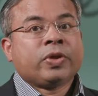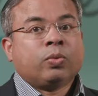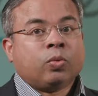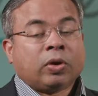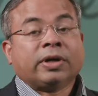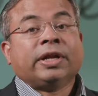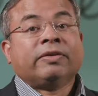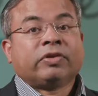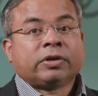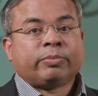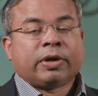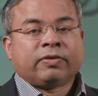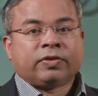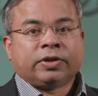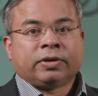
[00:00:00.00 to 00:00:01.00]
one level
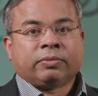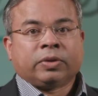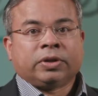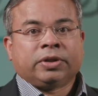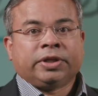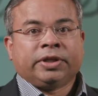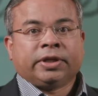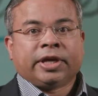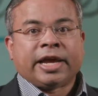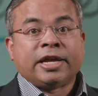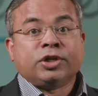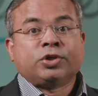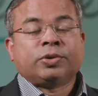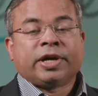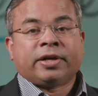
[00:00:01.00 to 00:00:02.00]
above the
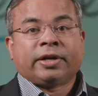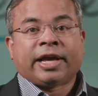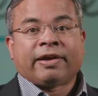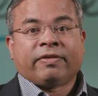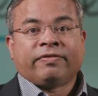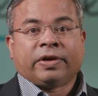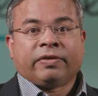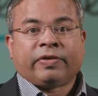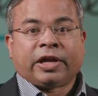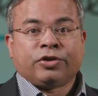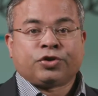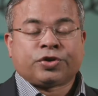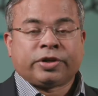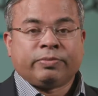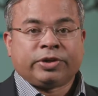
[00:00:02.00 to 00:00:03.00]
end-to-end value
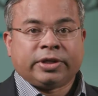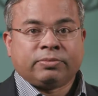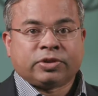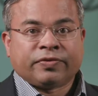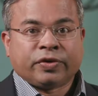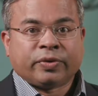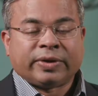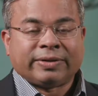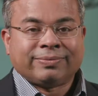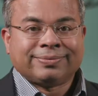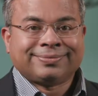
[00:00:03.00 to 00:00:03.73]
stream teams, if you will.